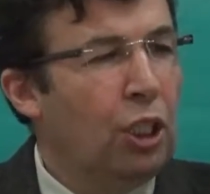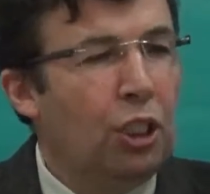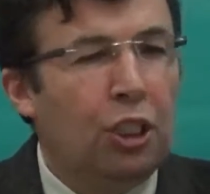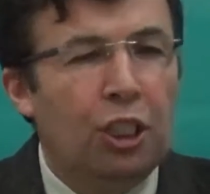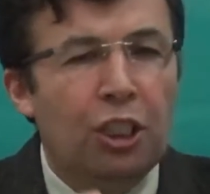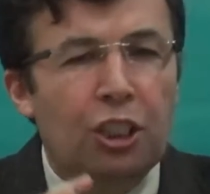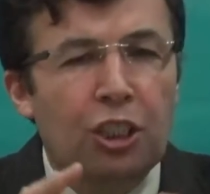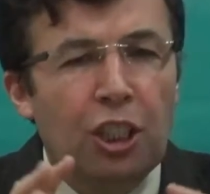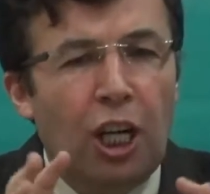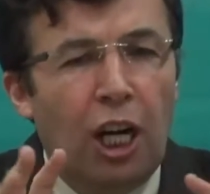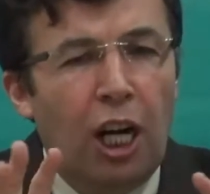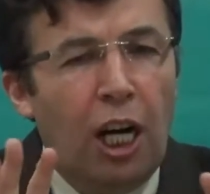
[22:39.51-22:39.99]

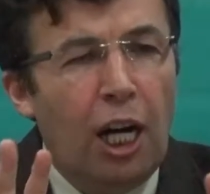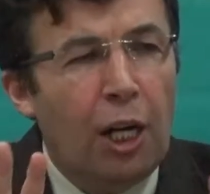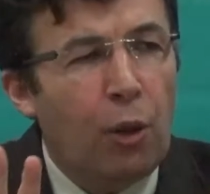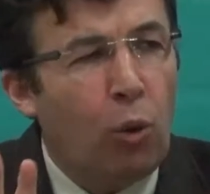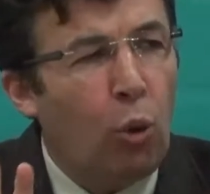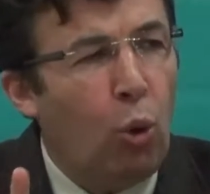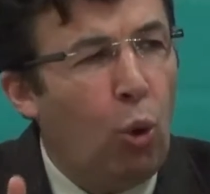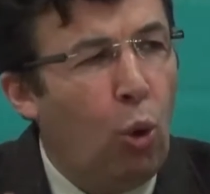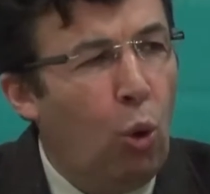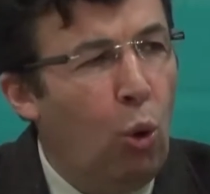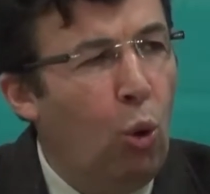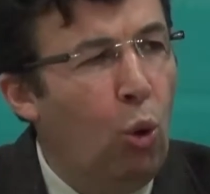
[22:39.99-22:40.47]
These are
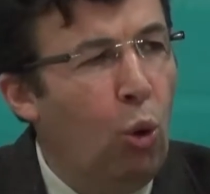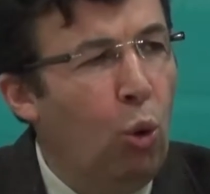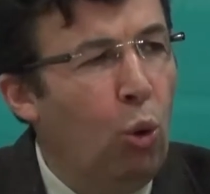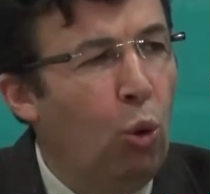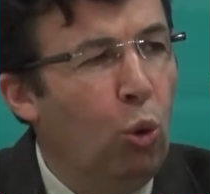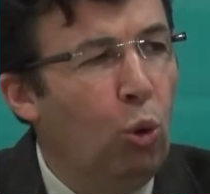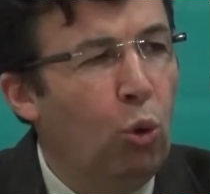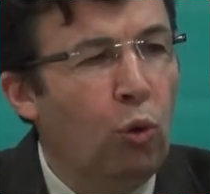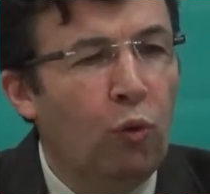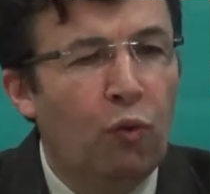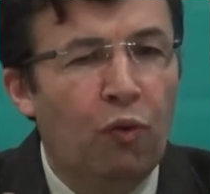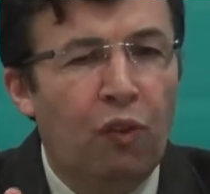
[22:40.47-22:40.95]

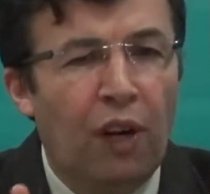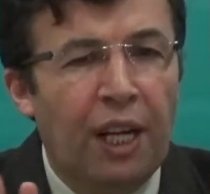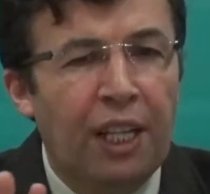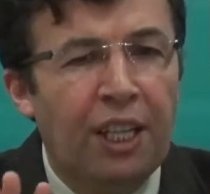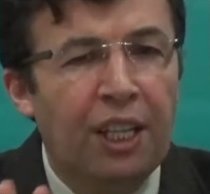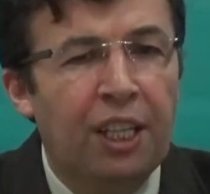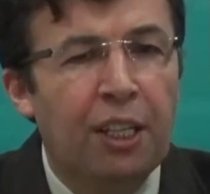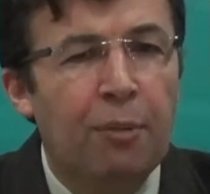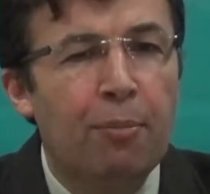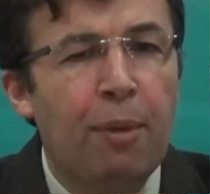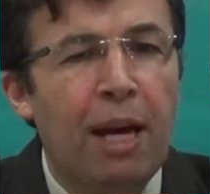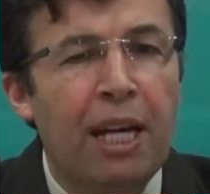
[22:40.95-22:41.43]
all
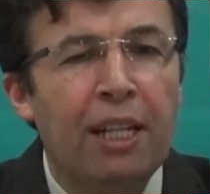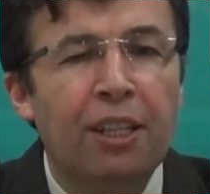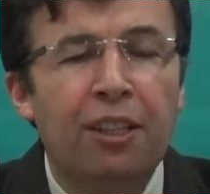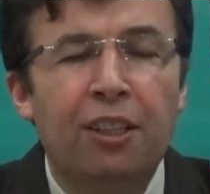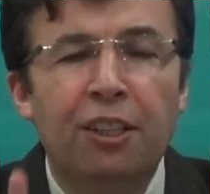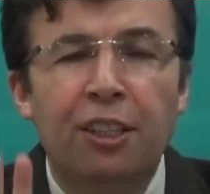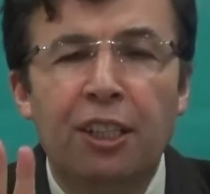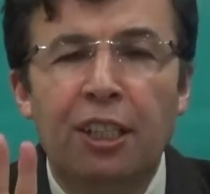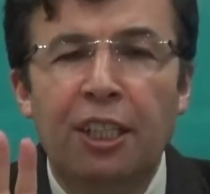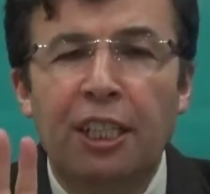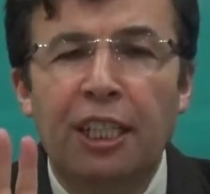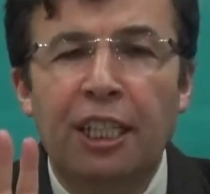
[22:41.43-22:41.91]

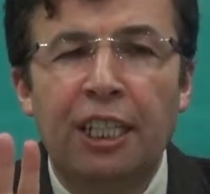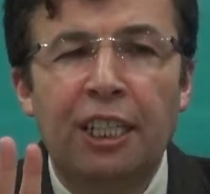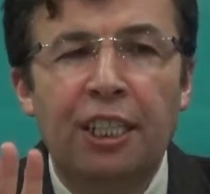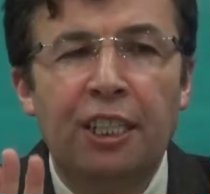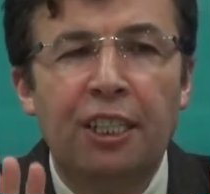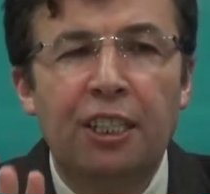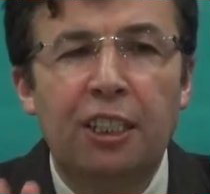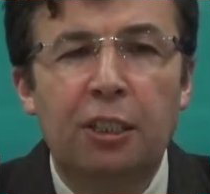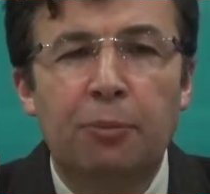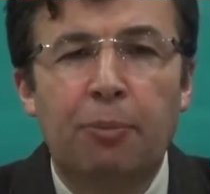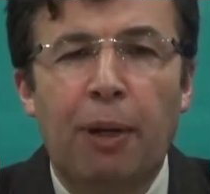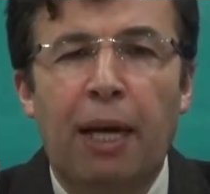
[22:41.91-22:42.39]
fundamental,
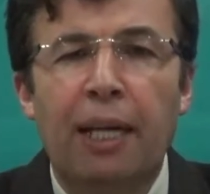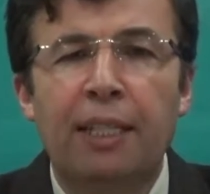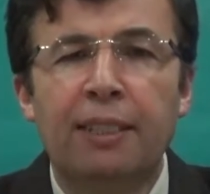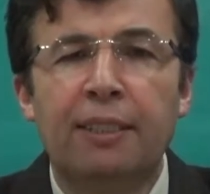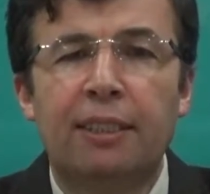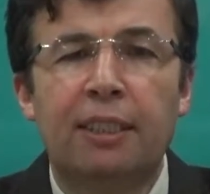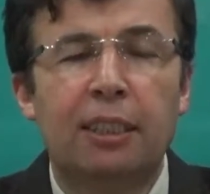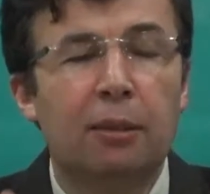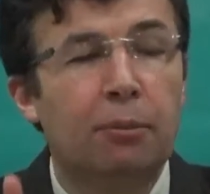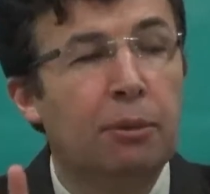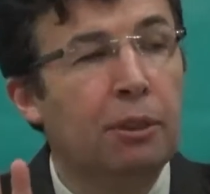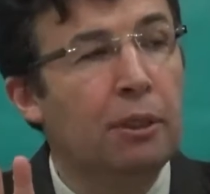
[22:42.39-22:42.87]

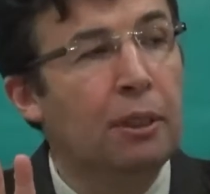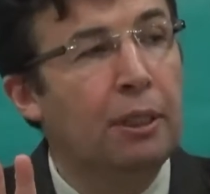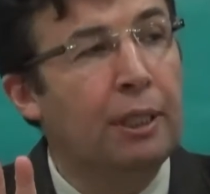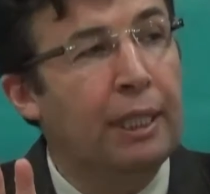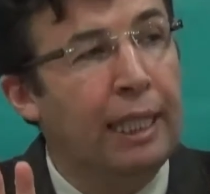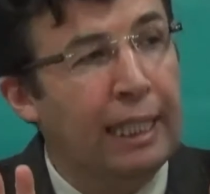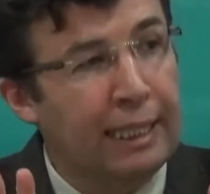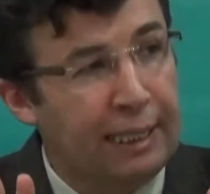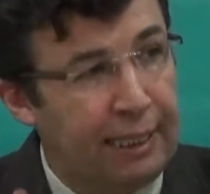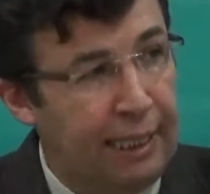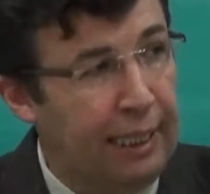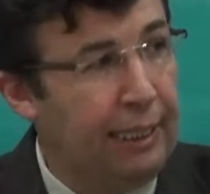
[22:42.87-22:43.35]
indispensable,
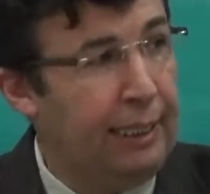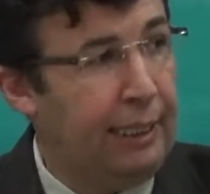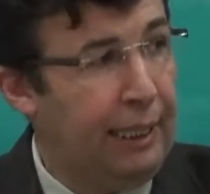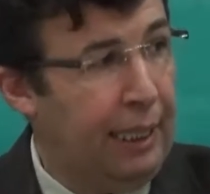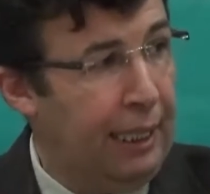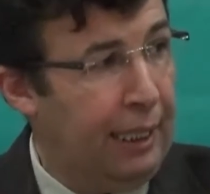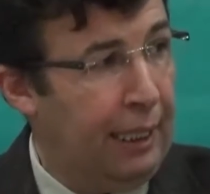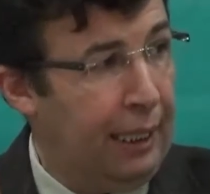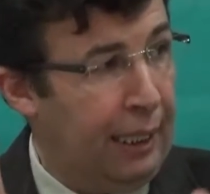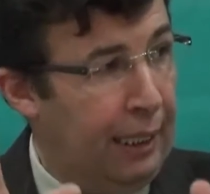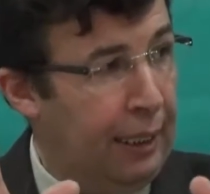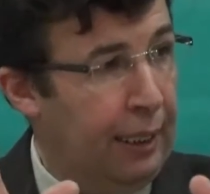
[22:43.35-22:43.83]

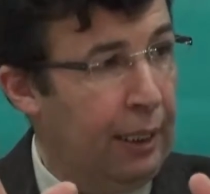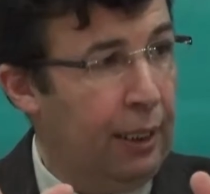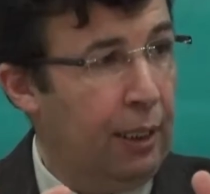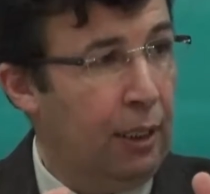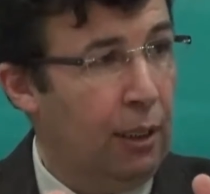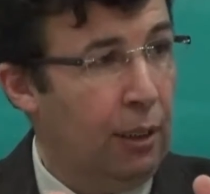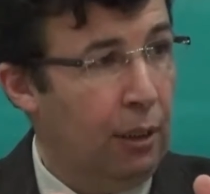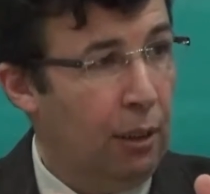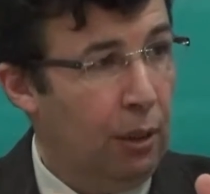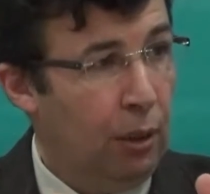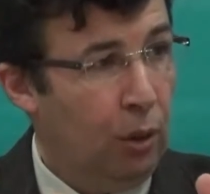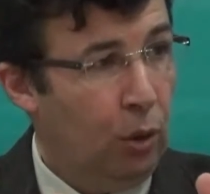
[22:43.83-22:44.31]
necessary
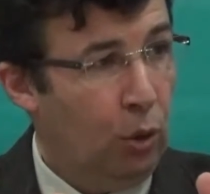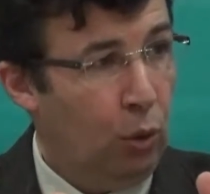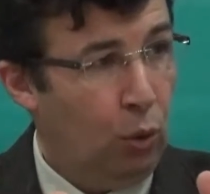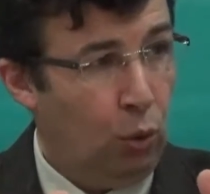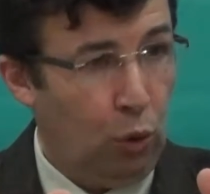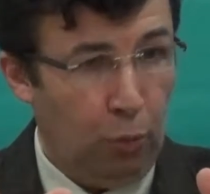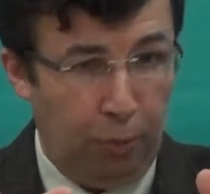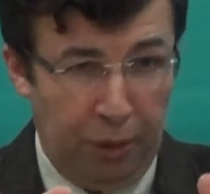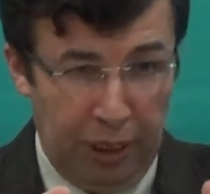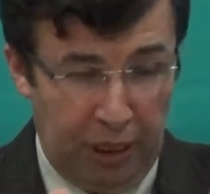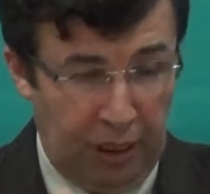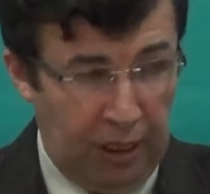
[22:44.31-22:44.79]

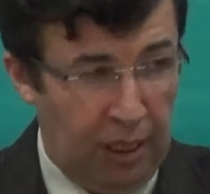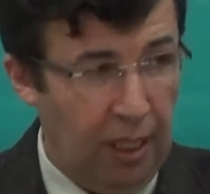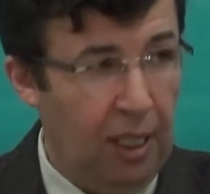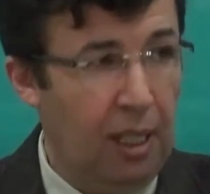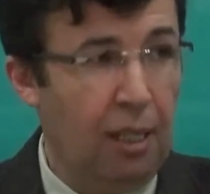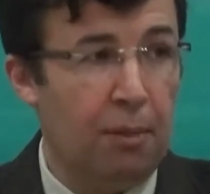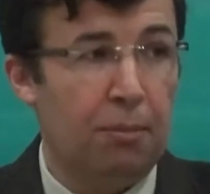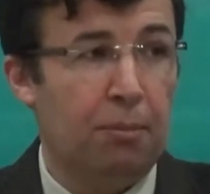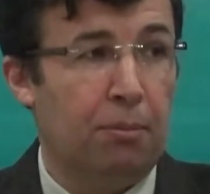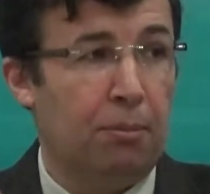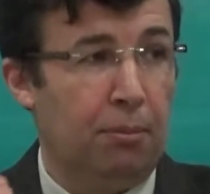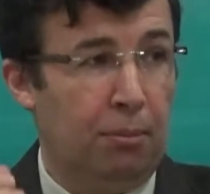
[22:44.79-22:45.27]
to
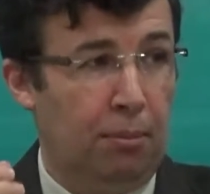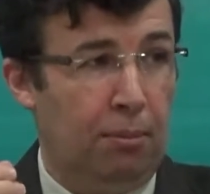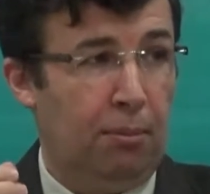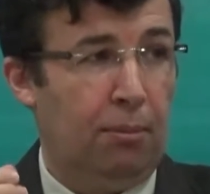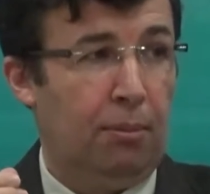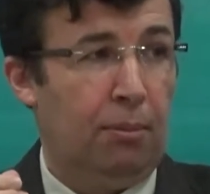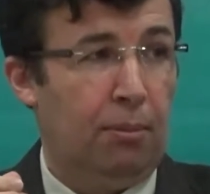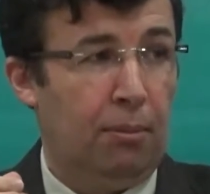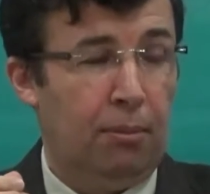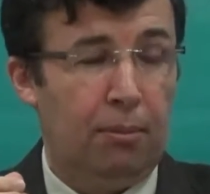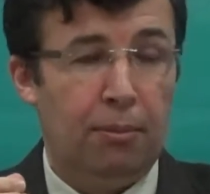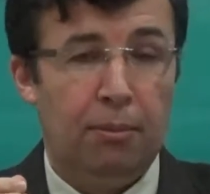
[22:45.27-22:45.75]
become,
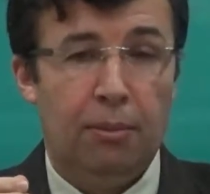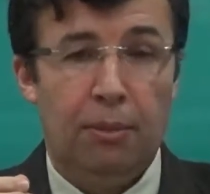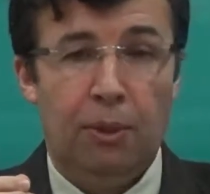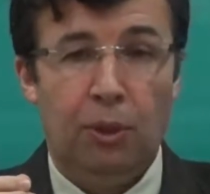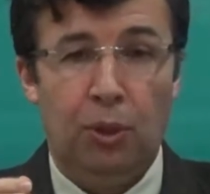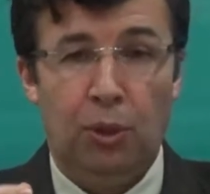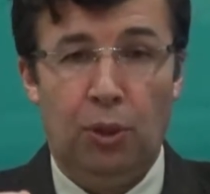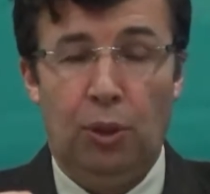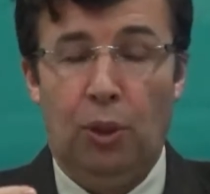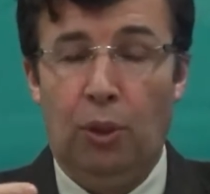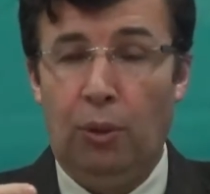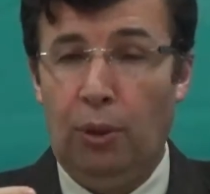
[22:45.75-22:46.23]

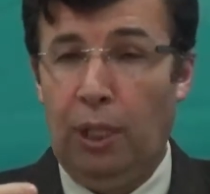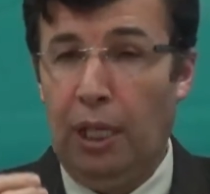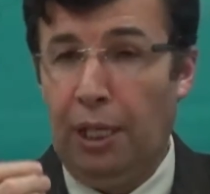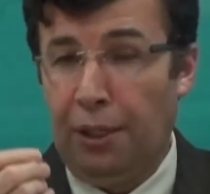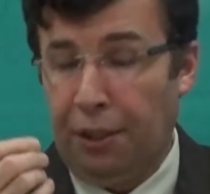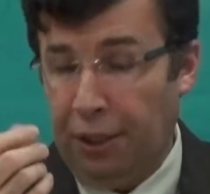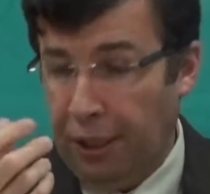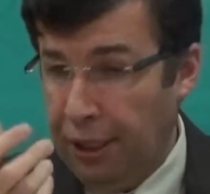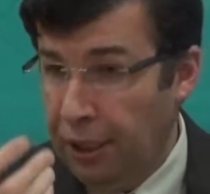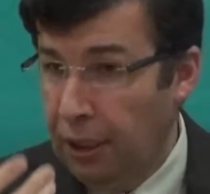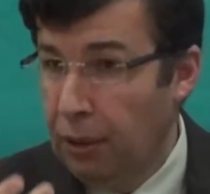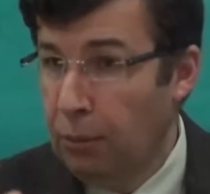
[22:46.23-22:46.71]

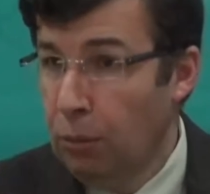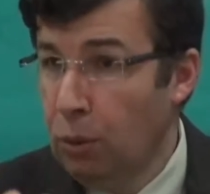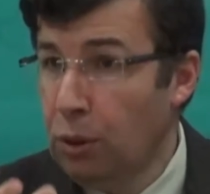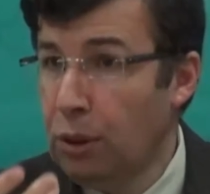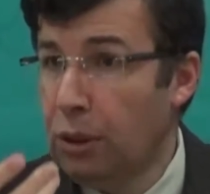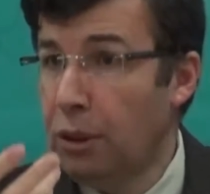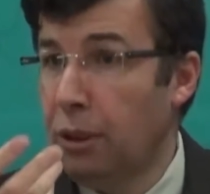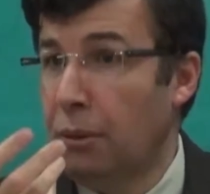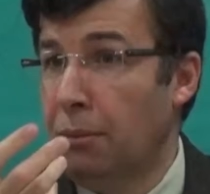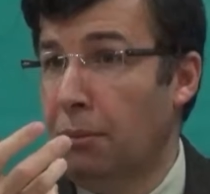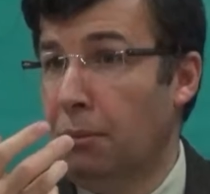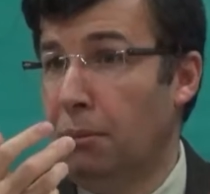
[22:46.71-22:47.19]
a real
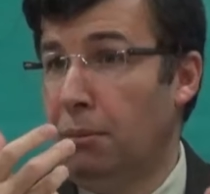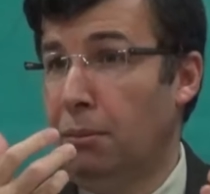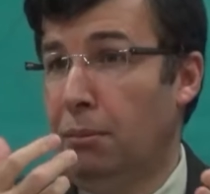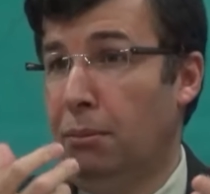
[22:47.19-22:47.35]
Muslim.